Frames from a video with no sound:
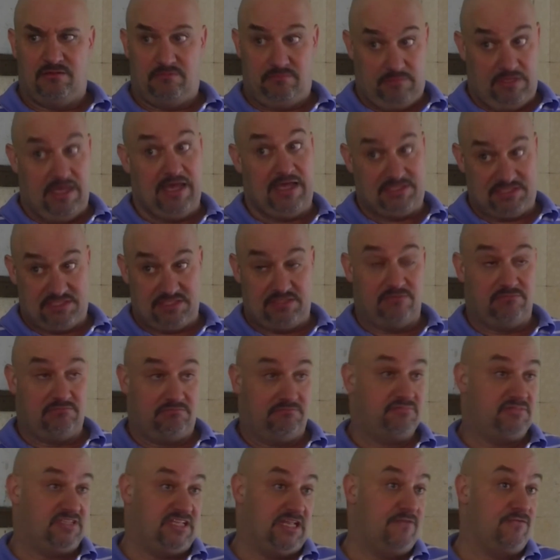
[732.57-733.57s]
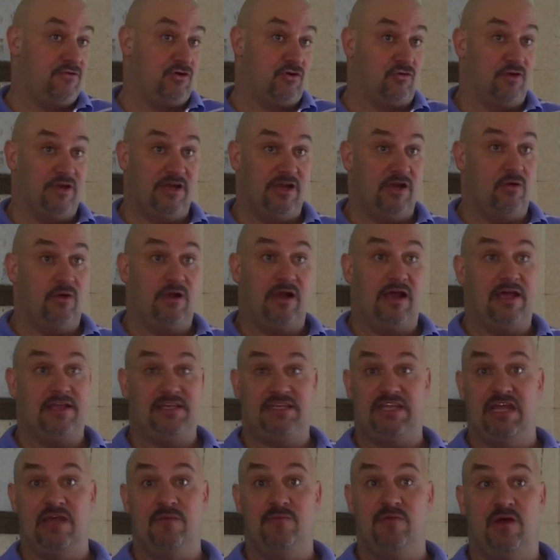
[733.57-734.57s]
Yes, Steve Corino and I
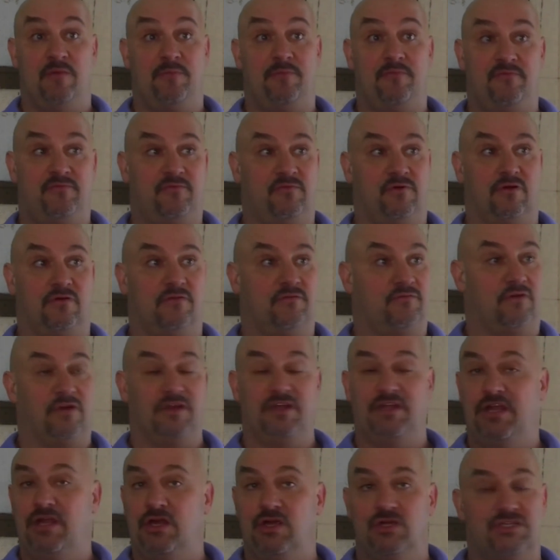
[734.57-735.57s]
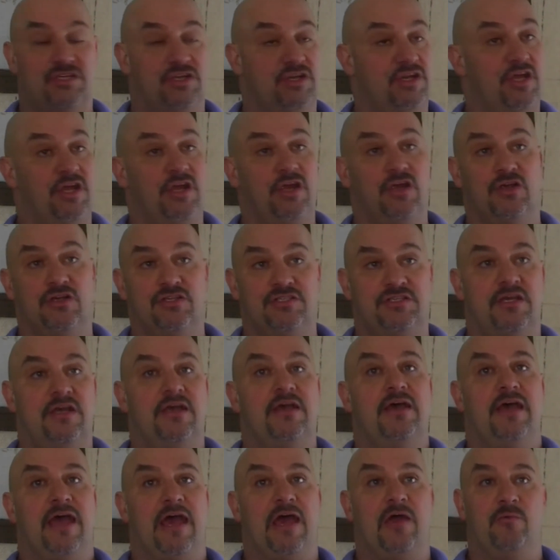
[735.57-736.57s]
teamed up for years and years,
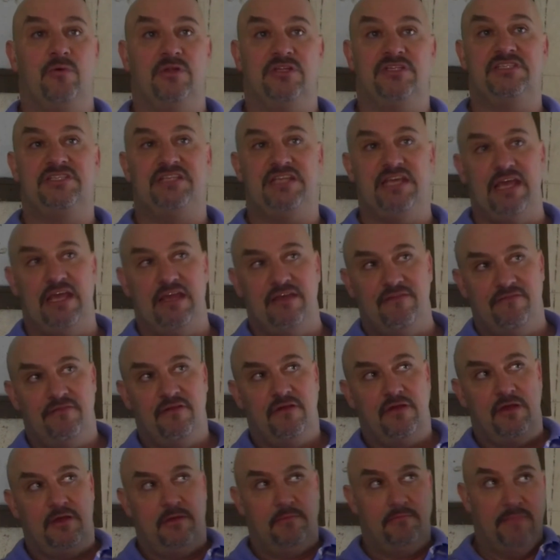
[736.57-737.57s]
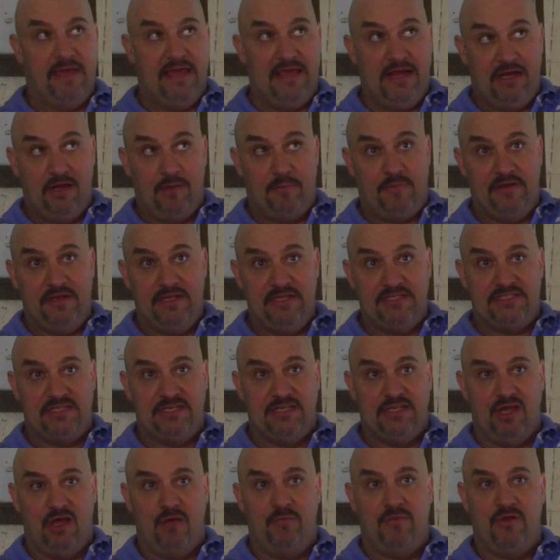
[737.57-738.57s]
and when Steve made it up in
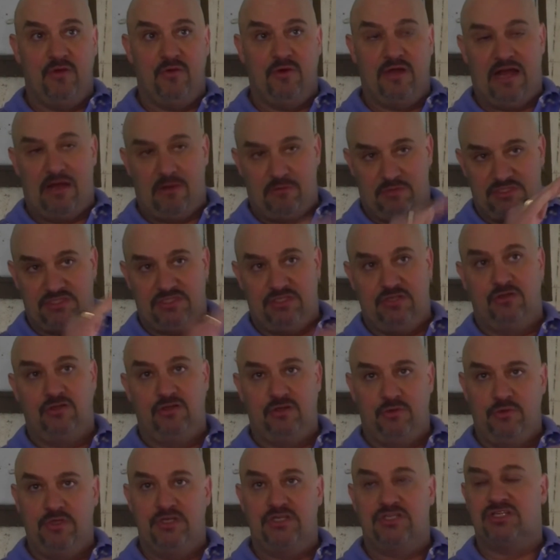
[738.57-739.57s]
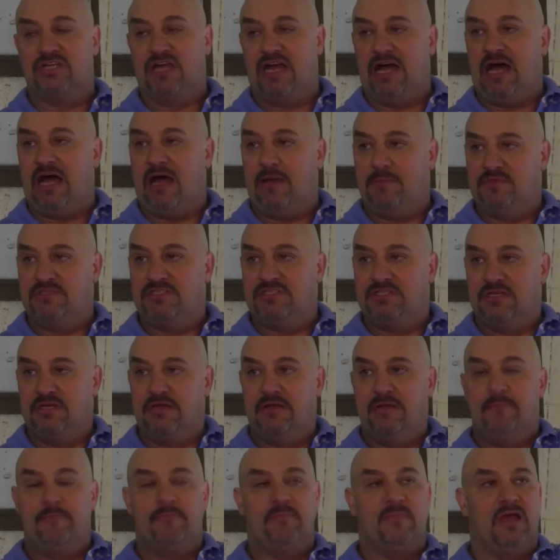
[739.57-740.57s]
ECW and I was still doing jobs,
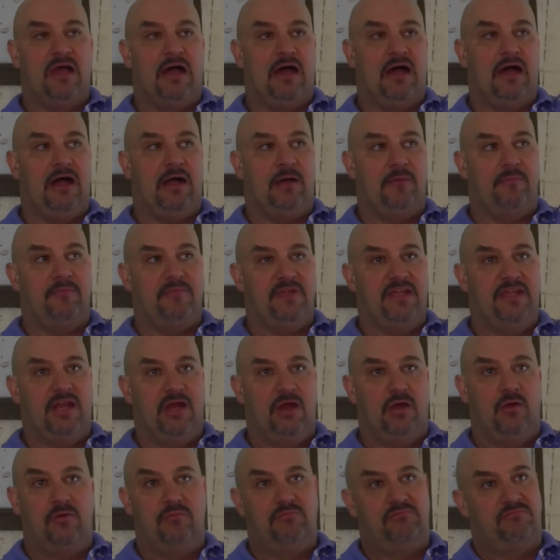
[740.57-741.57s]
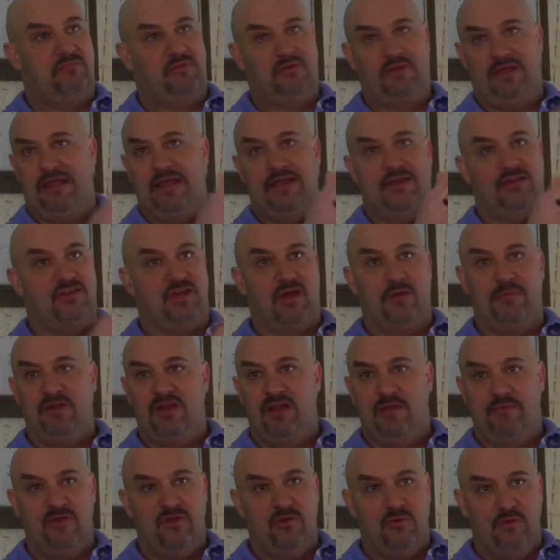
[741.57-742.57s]
you know, in
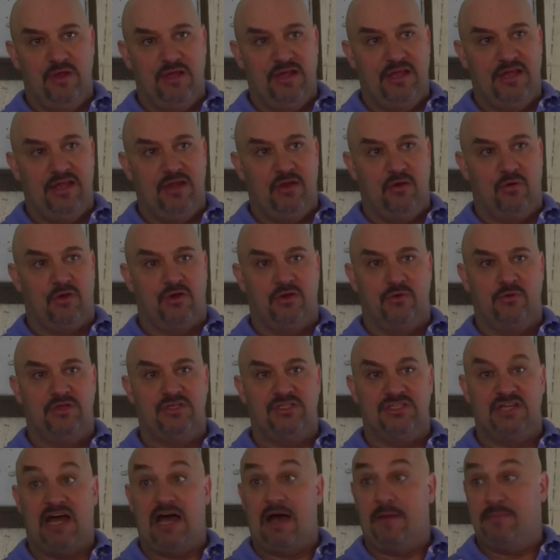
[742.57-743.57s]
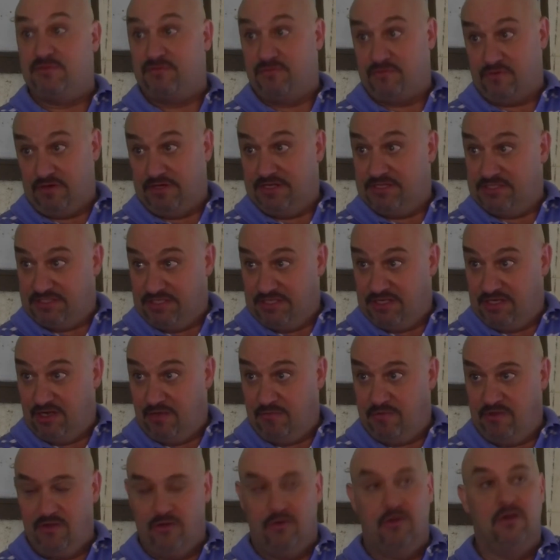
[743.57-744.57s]
WWE or doing jobs for
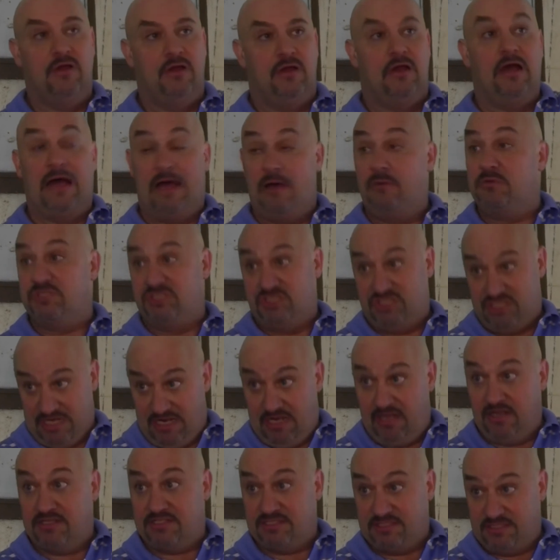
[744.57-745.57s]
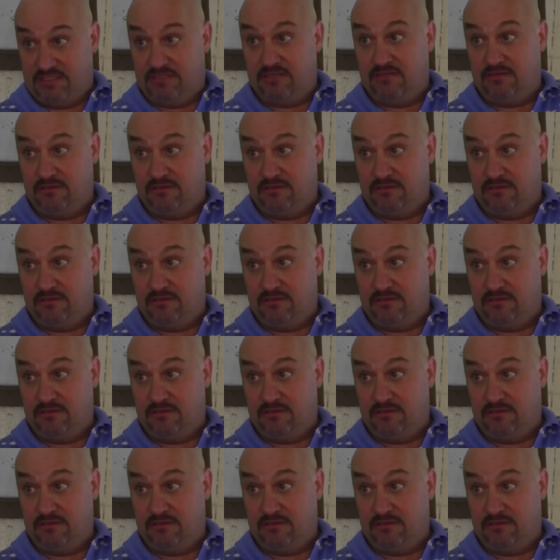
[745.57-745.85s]
ECW, I was jealous.